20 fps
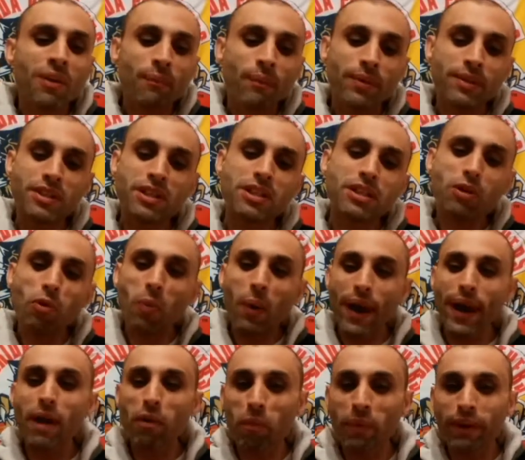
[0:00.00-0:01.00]
But just the
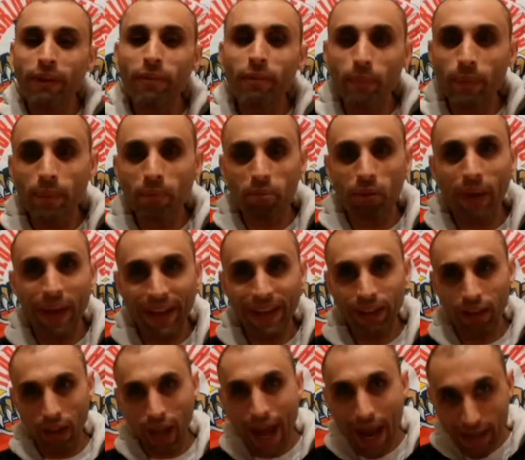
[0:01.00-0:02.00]
way we've been playing
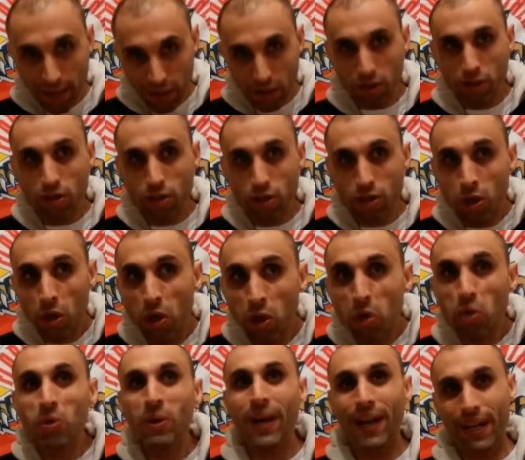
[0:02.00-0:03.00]
the last
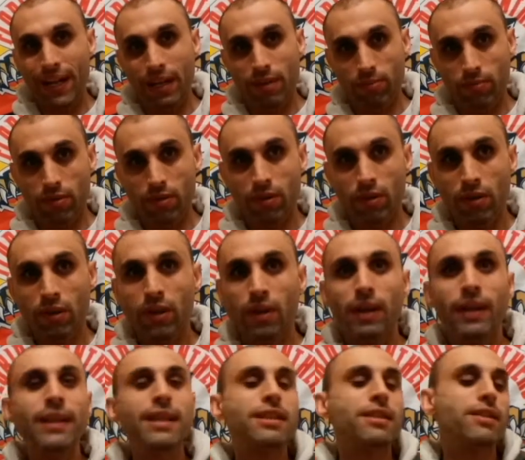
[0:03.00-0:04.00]
2 games,
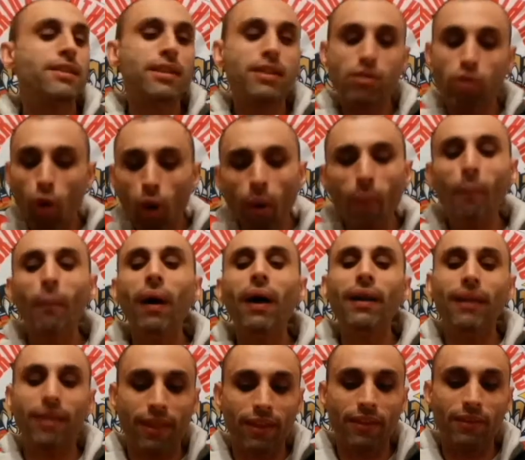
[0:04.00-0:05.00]
and this whole
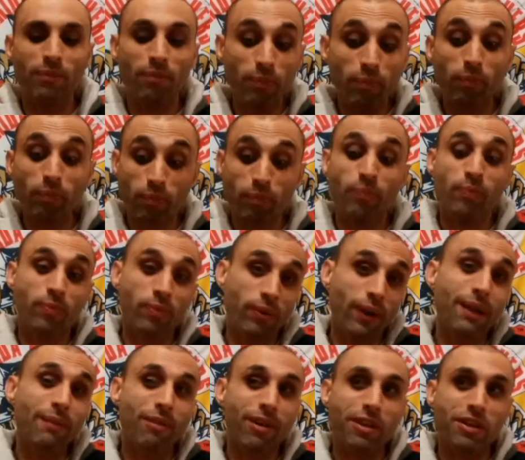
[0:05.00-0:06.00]
month,
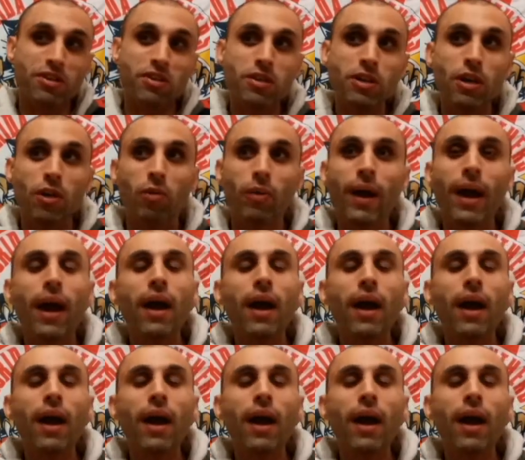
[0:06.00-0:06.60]
pretty much, too,